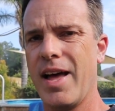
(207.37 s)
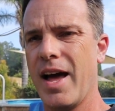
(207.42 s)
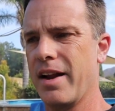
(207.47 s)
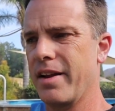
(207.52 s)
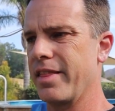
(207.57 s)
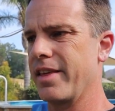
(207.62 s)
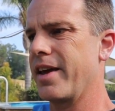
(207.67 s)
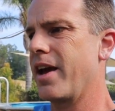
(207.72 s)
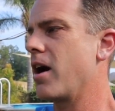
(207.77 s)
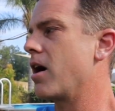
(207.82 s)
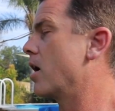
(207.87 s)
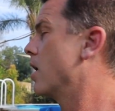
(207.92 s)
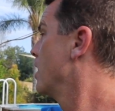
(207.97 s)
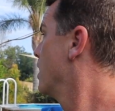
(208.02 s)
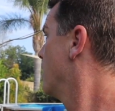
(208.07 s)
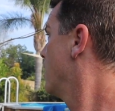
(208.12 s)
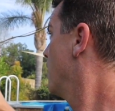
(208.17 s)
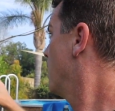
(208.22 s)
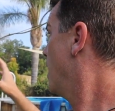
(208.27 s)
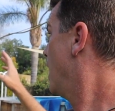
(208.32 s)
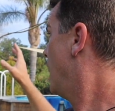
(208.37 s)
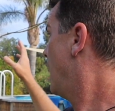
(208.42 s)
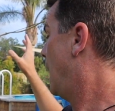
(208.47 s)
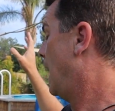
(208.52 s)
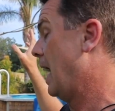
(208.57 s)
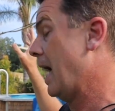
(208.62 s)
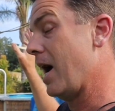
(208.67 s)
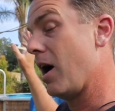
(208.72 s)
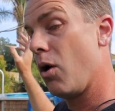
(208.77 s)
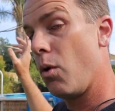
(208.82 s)
out of the air.
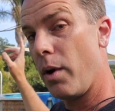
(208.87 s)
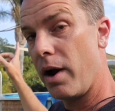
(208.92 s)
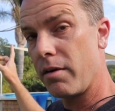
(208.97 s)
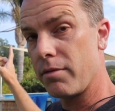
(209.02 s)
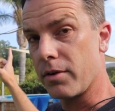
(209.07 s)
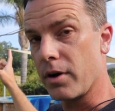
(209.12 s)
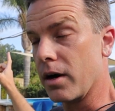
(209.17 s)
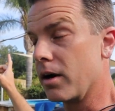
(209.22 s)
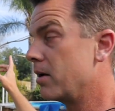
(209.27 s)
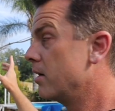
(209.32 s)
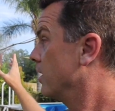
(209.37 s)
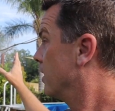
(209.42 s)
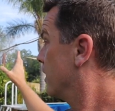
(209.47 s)
However,